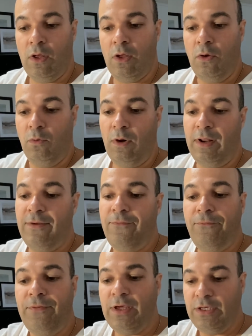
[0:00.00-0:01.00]
What
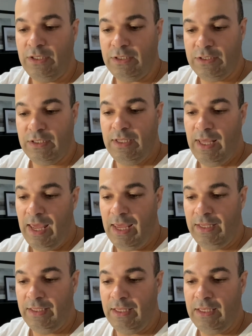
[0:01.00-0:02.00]
efficiency
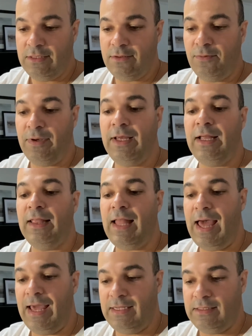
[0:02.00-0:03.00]
gain is
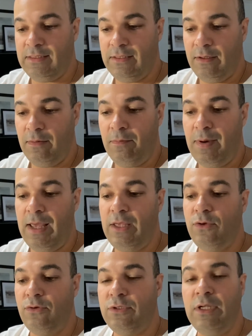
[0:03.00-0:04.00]
realized by
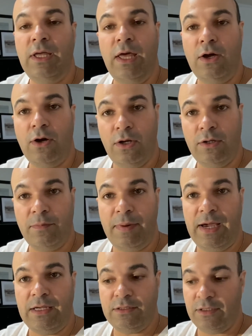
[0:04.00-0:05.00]
using
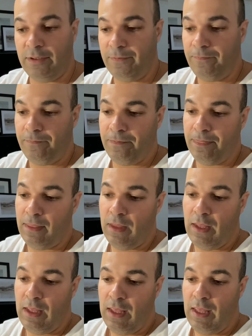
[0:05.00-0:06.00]
economizer
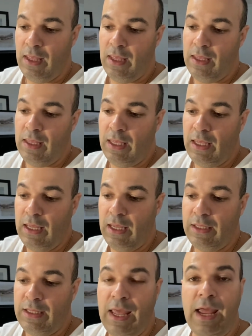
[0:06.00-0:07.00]

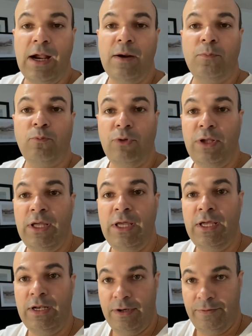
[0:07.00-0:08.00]
and air preheater?